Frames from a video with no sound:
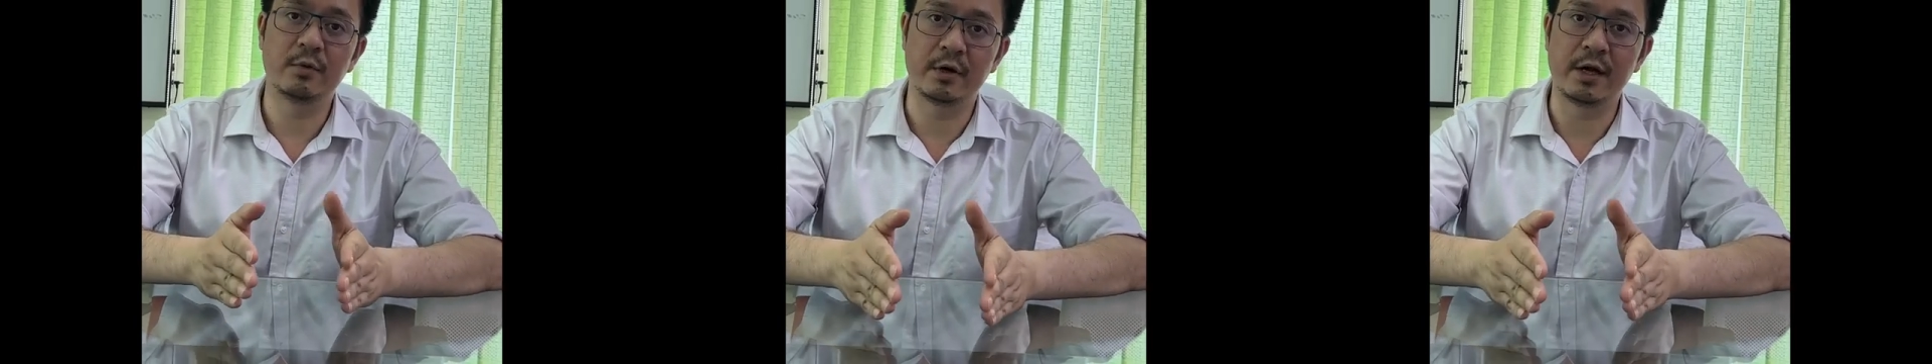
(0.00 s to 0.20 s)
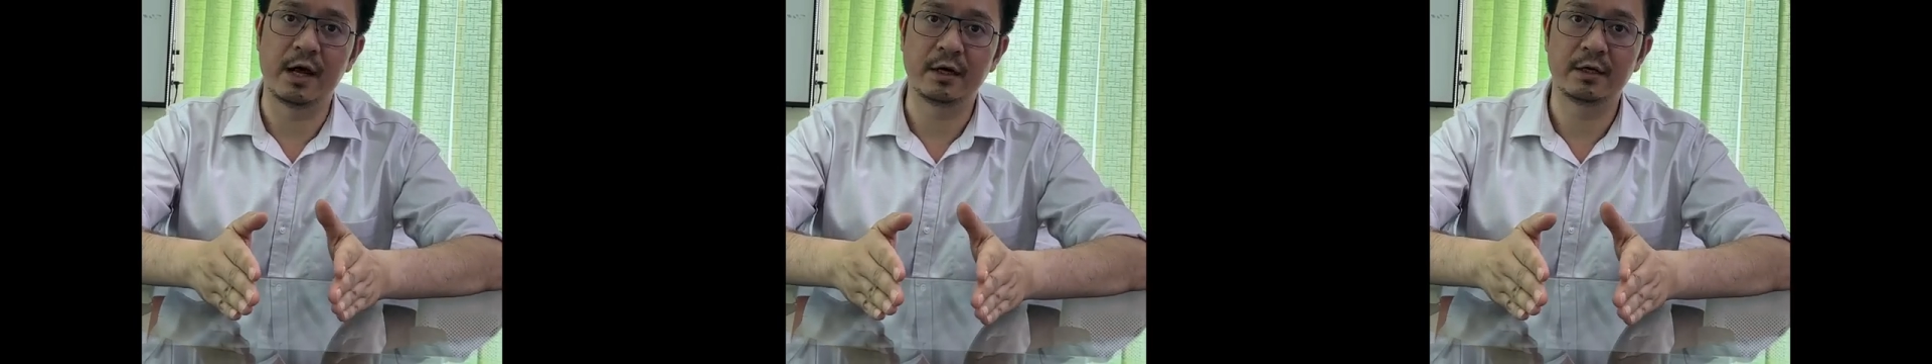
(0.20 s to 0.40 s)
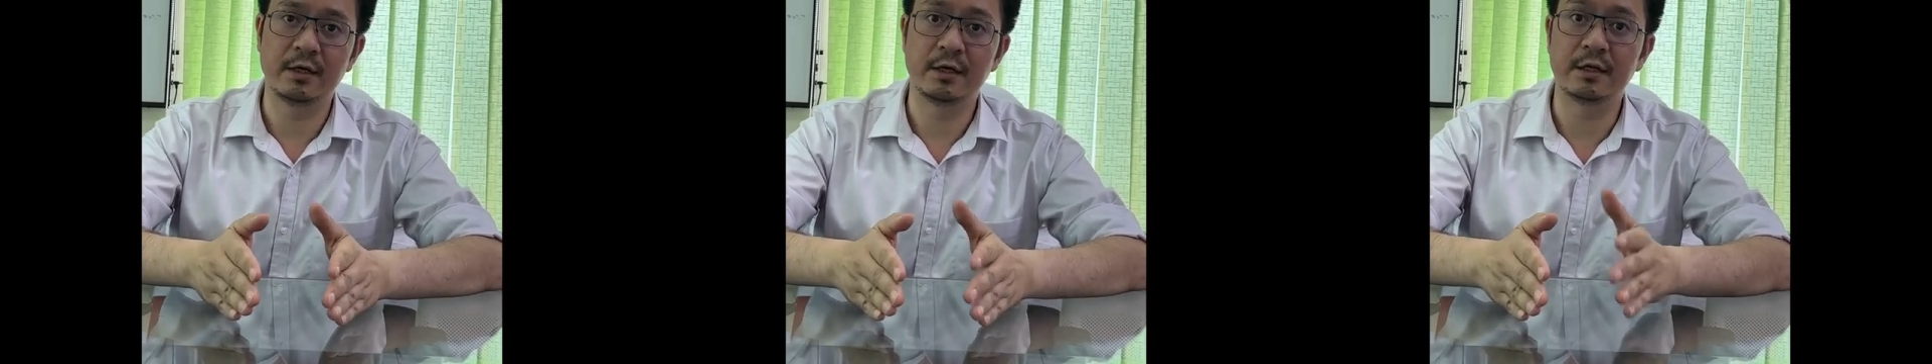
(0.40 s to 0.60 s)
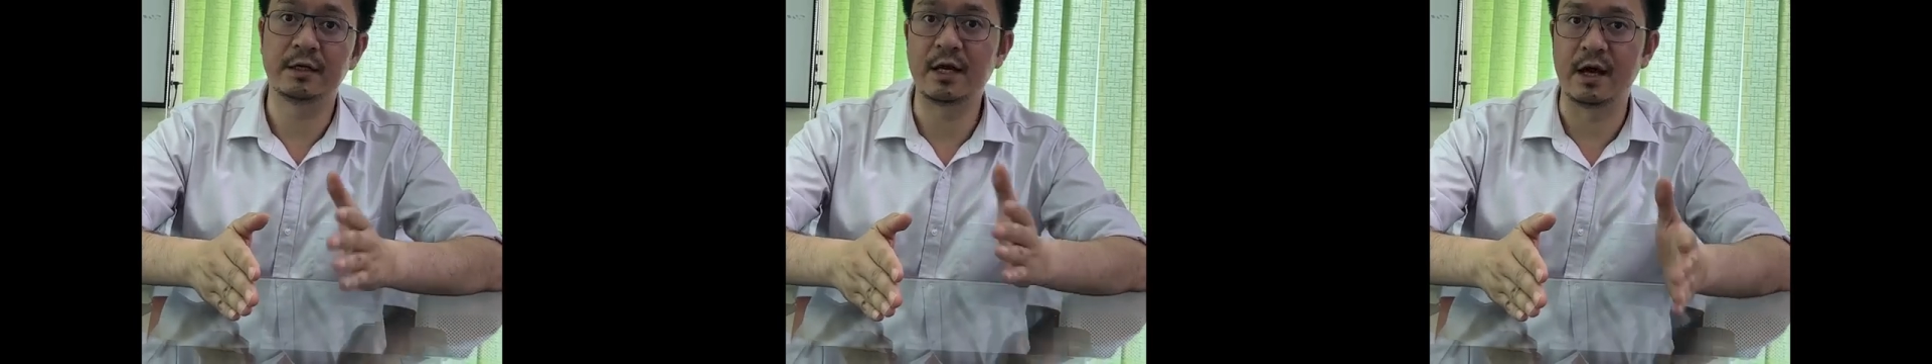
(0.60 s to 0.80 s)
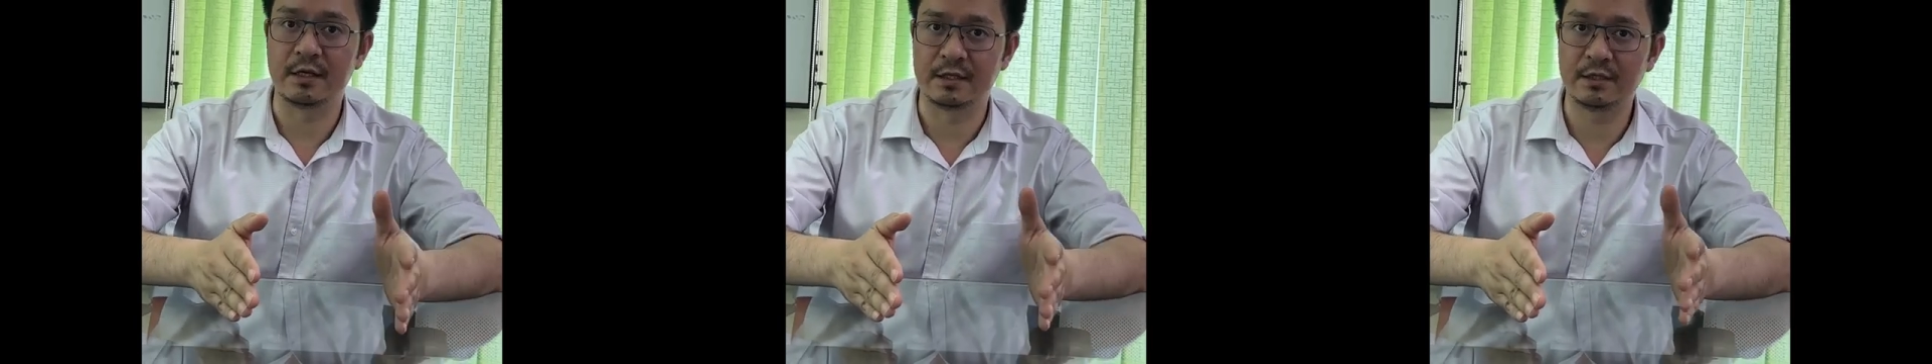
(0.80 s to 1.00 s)

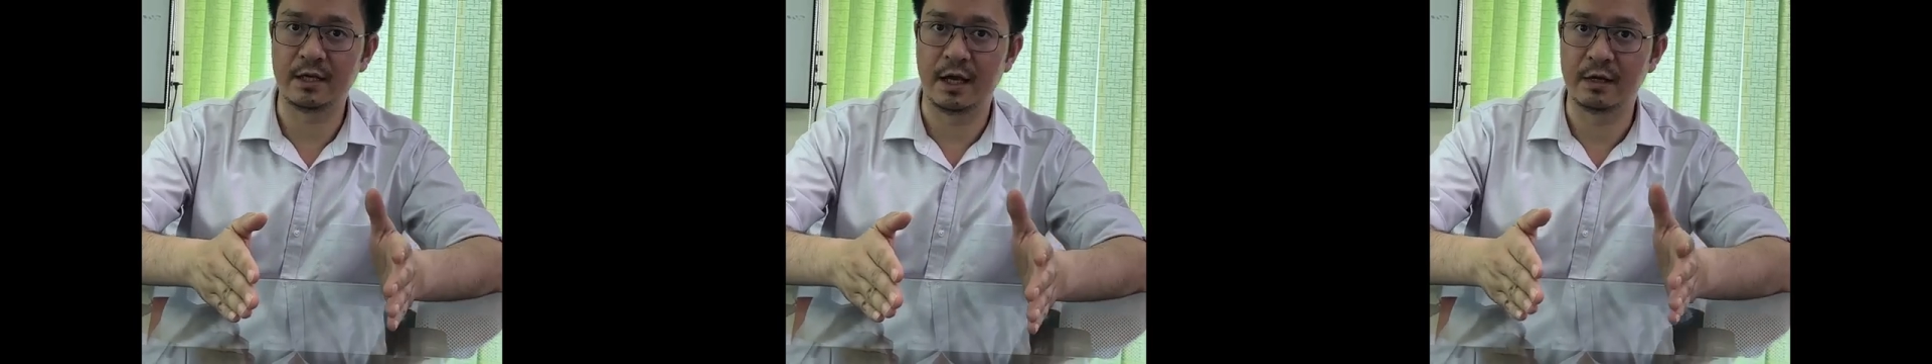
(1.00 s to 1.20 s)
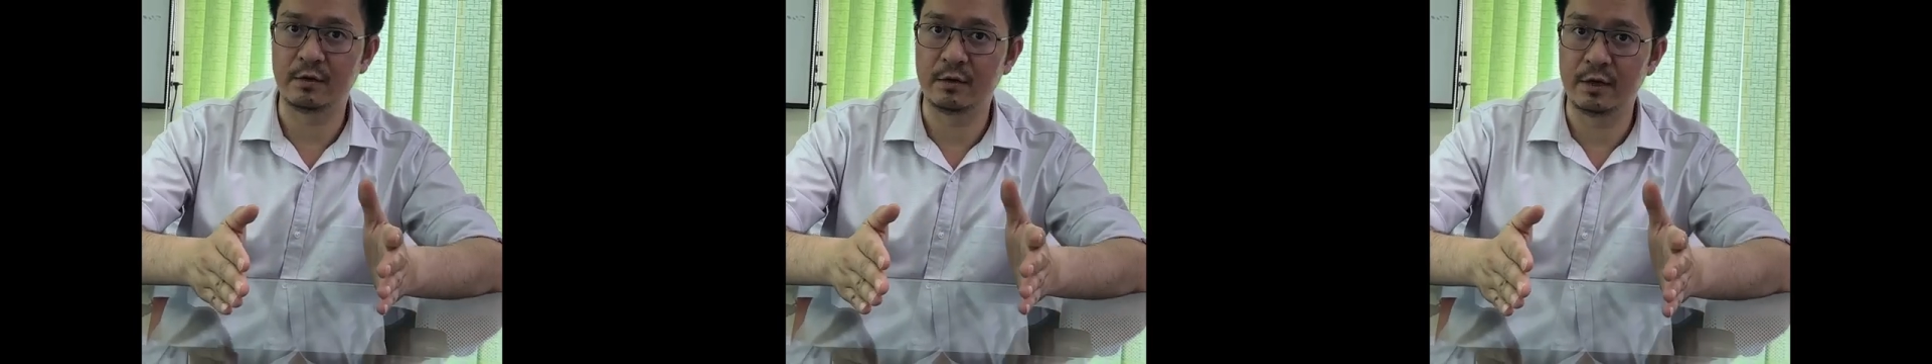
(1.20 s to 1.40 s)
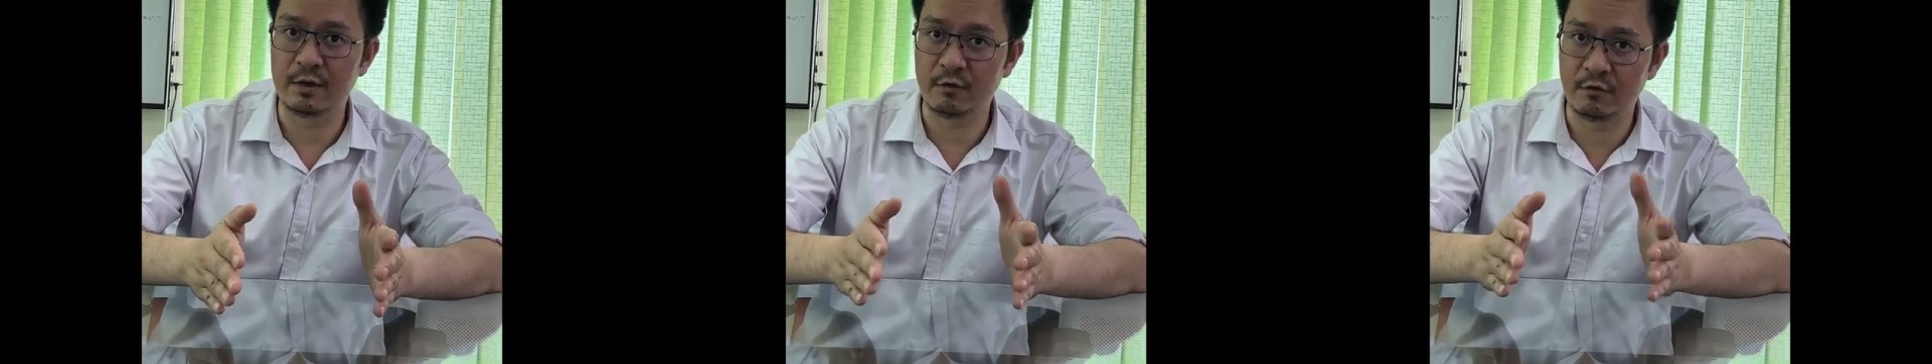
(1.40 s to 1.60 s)
product does and